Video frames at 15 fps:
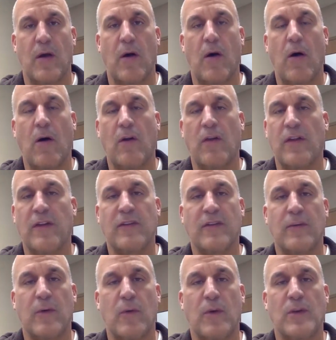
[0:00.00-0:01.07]
All things
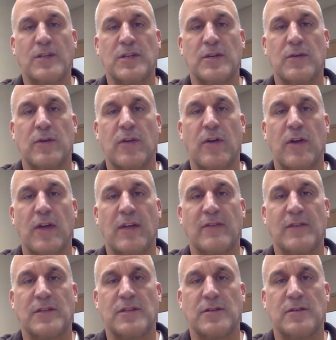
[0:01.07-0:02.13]
that we want to do with our
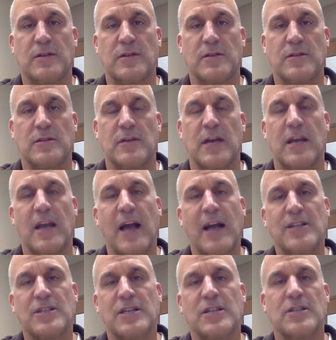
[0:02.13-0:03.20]
gifted students. And
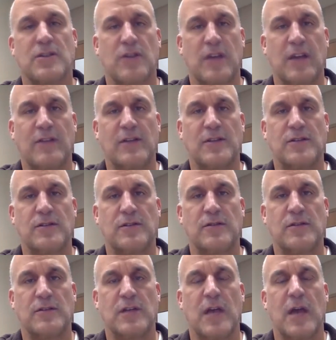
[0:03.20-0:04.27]
not just our gifted
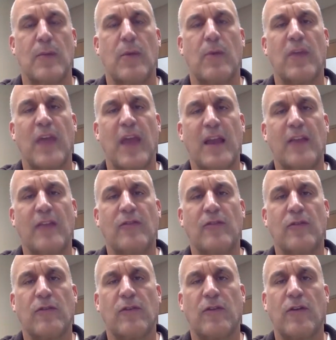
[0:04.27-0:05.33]
students, but with any
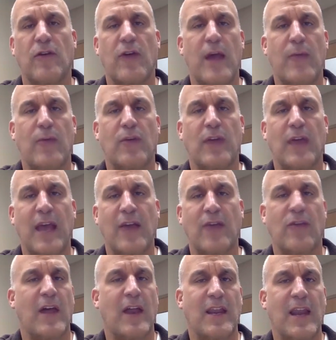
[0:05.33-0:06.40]
students that are able to
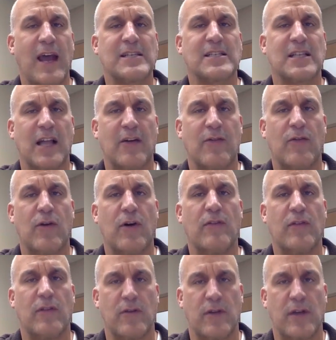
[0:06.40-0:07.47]
handle that next level of
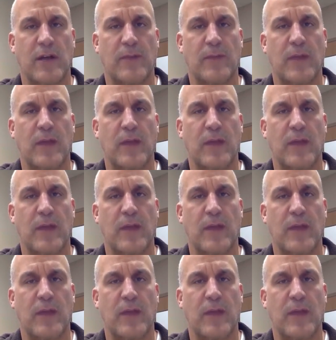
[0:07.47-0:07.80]
learning.